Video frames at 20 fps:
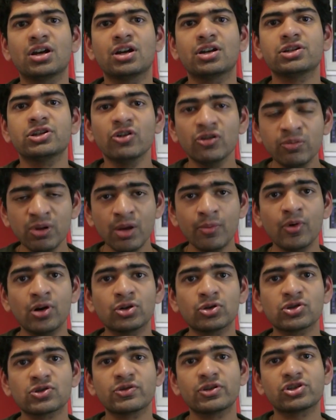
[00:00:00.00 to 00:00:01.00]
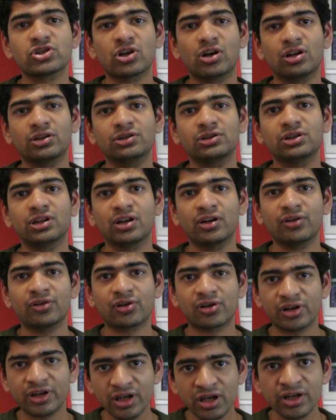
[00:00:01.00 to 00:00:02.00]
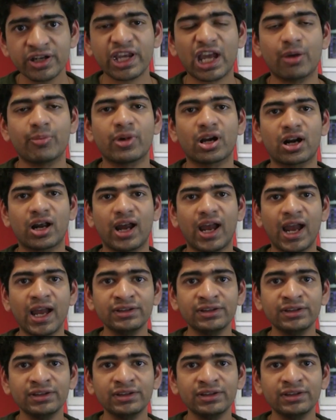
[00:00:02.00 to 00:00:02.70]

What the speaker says: you'll be able to switch on the rear camera